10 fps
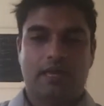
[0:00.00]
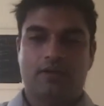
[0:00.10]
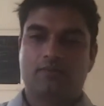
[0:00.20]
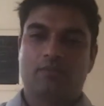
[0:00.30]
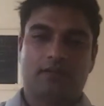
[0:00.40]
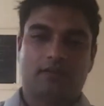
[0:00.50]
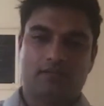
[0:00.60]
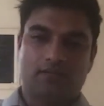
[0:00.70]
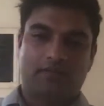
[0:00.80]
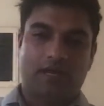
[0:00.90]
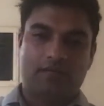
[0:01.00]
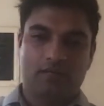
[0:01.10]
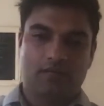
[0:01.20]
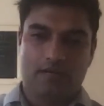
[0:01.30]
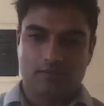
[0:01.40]
here's my list of
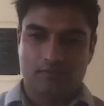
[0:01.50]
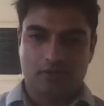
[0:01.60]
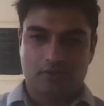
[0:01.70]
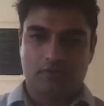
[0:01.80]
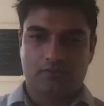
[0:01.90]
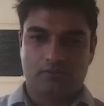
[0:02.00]
ideal customers.